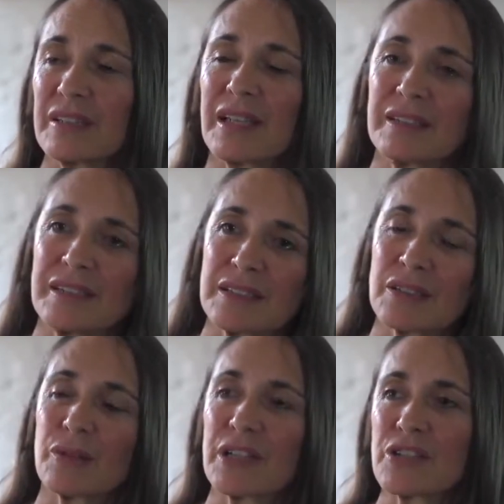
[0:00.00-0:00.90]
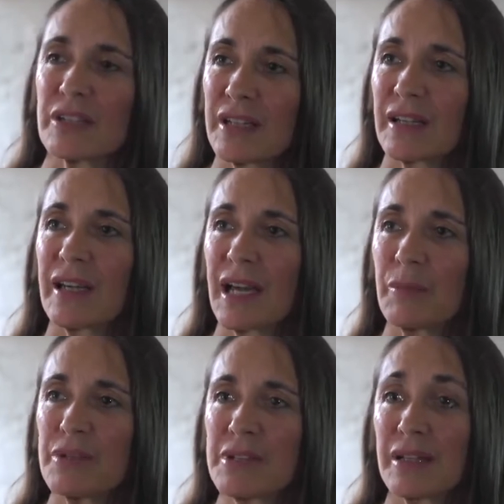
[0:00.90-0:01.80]
that the integration then
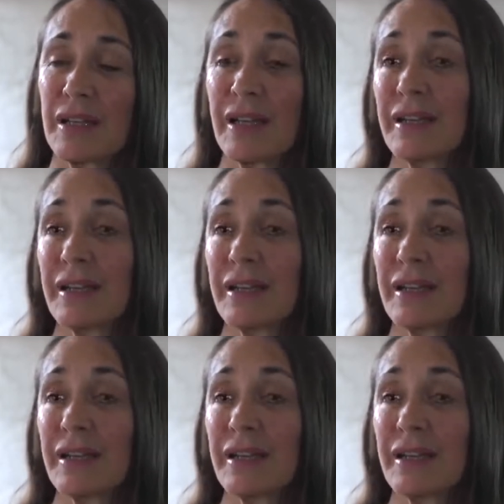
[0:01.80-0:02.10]
happens, and then